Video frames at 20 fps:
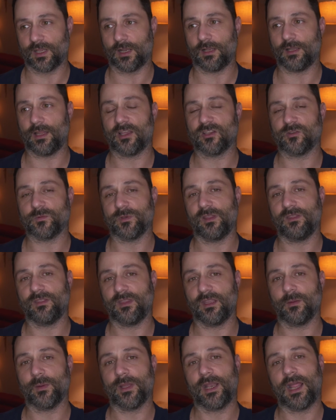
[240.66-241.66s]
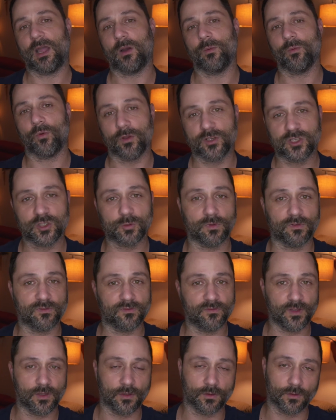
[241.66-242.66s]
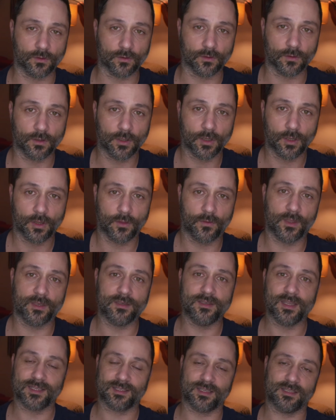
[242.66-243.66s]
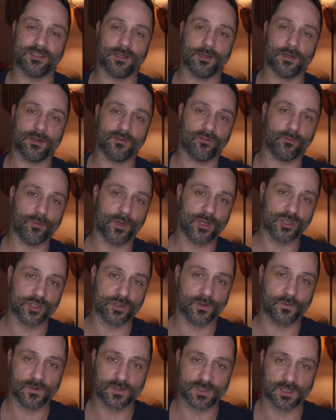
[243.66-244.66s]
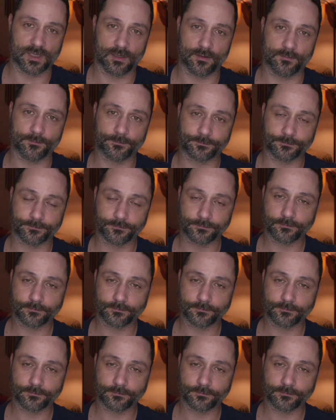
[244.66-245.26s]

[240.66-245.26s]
that allows me to think about how i'm going to reveal the necessary information in the scene